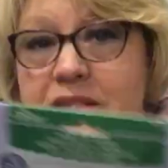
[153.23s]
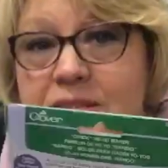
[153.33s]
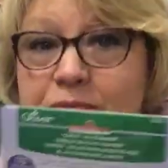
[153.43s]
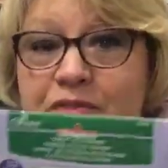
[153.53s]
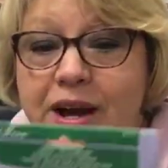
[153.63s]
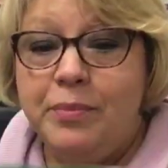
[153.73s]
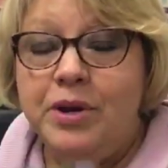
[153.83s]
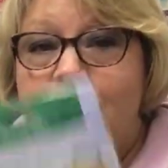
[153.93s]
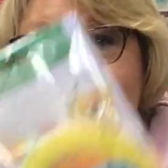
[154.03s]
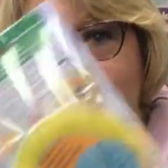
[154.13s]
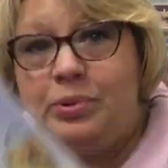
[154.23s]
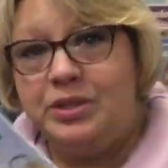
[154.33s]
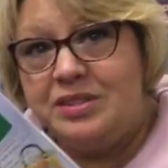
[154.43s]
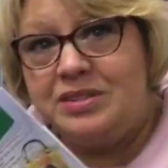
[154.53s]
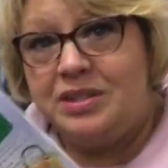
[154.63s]
some fabric, put
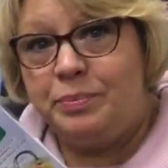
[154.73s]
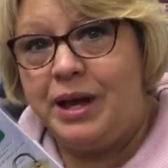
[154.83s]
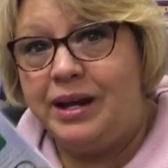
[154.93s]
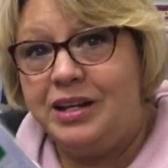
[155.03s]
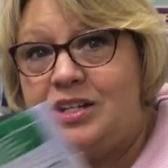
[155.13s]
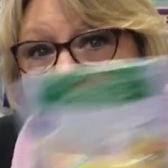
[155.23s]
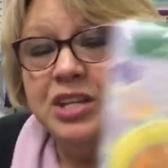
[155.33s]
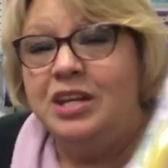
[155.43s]
this in a package,